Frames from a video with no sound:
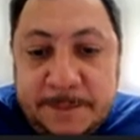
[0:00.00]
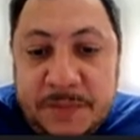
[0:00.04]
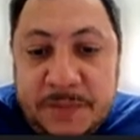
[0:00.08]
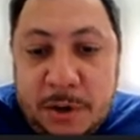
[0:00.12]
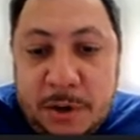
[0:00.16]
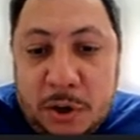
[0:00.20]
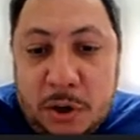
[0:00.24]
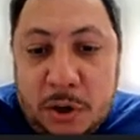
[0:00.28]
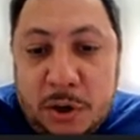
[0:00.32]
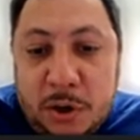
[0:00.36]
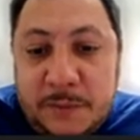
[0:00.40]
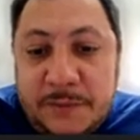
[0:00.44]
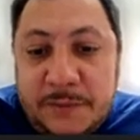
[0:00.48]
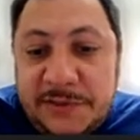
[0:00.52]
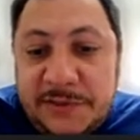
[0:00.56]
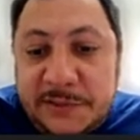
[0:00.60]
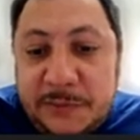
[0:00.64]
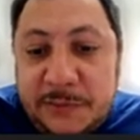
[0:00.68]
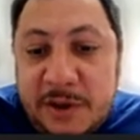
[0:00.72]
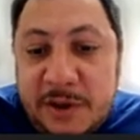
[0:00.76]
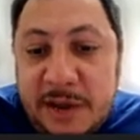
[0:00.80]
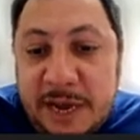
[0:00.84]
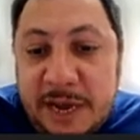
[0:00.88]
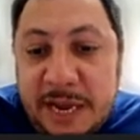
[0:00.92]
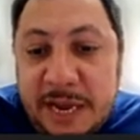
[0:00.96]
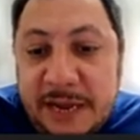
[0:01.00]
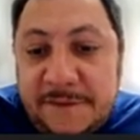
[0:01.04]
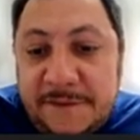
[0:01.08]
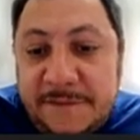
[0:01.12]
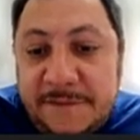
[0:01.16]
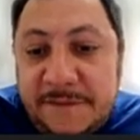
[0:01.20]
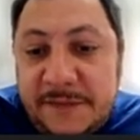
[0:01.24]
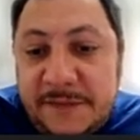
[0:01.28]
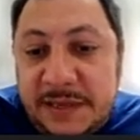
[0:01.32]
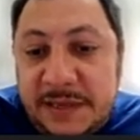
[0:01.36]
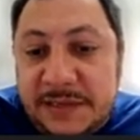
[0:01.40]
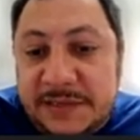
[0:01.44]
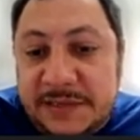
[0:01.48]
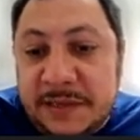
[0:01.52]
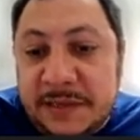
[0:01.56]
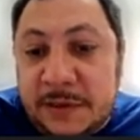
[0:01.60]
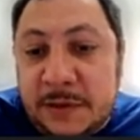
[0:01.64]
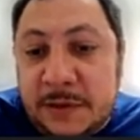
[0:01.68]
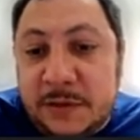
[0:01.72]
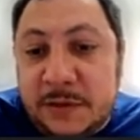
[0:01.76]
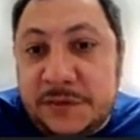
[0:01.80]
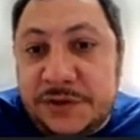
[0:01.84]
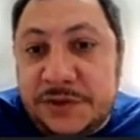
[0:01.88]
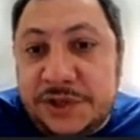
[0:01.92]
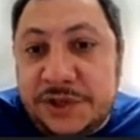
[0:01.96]
always we have this
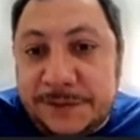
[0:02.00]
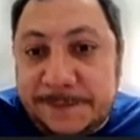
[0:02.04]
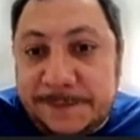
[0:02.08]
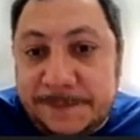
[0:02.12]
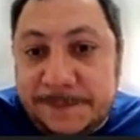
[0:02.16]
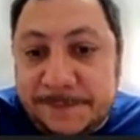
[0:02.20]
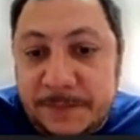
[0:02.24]
inclusion.